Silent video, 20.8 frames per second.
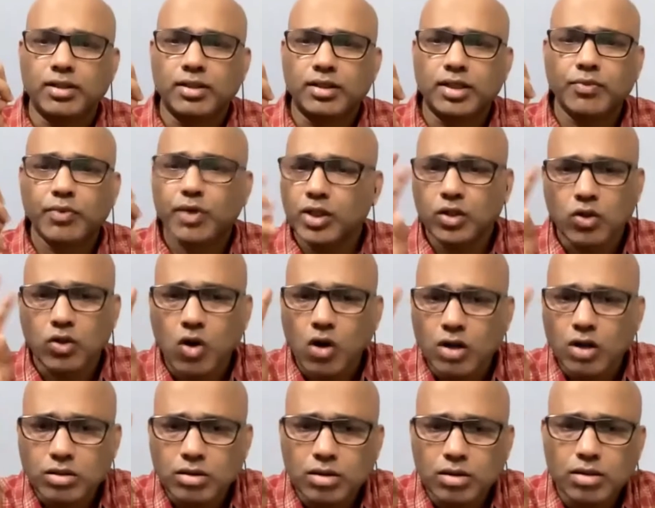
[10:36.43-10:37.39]
They were
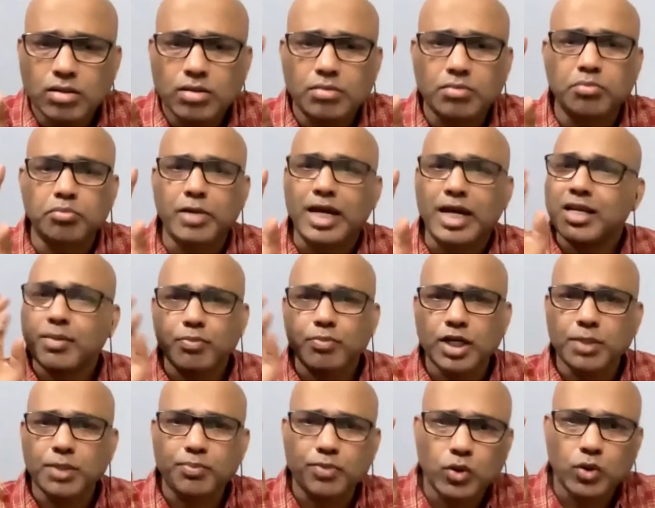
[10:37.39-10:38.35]
not many
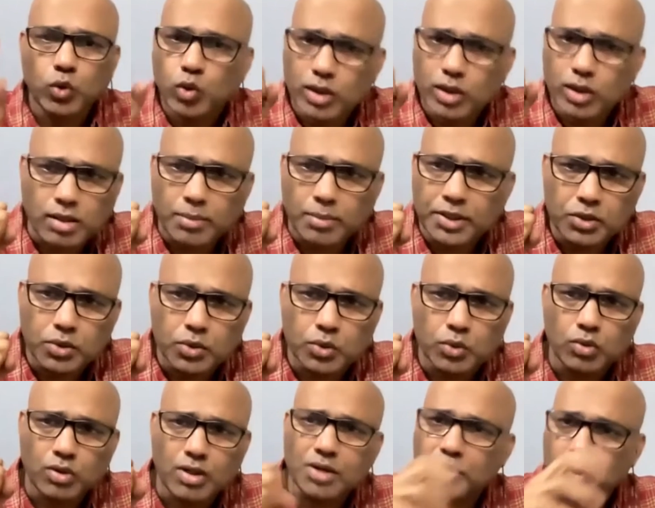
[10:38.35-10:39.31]
people who are coming
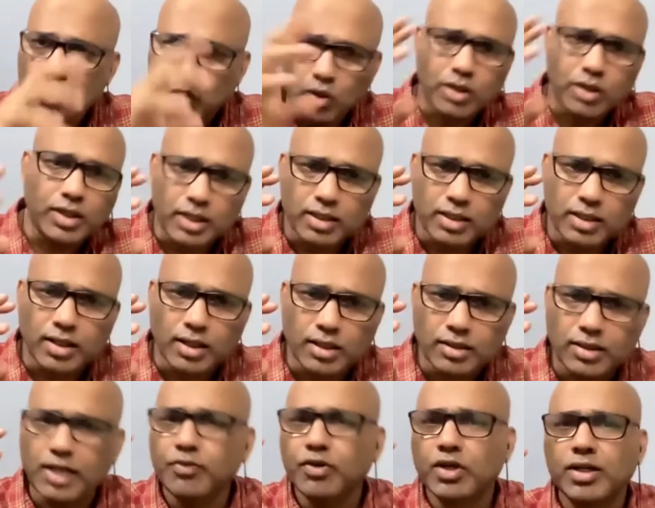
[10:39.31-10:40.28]
to controlling India.
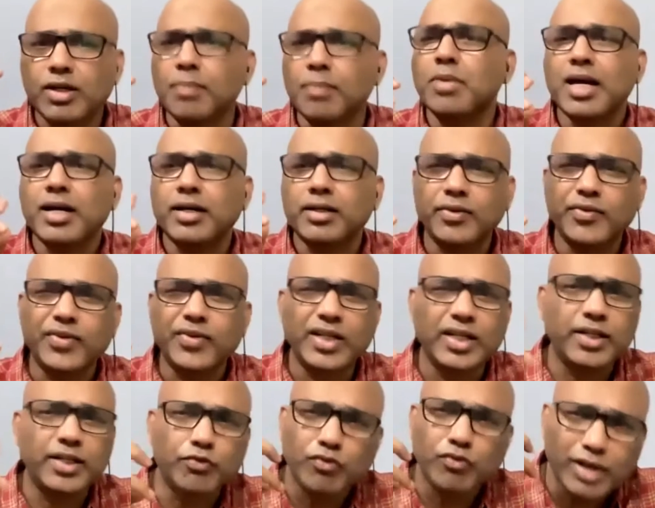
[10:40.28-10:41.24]
They were
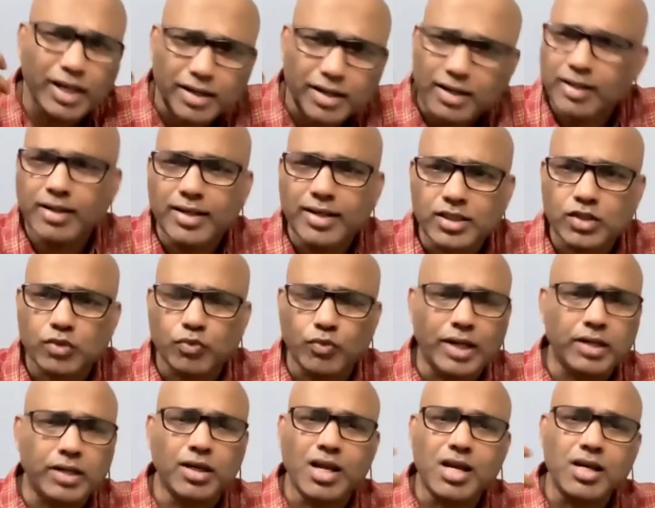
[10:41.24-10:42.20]
comparatively very less
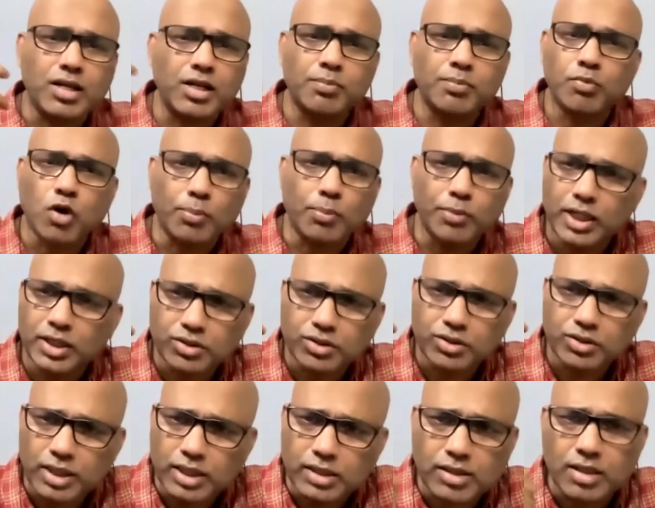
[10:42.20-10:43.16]
when Indian
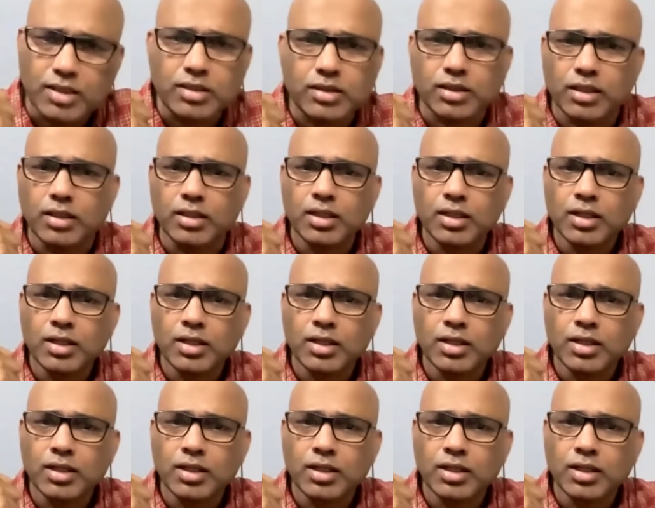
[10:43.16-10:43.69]
population is concerned.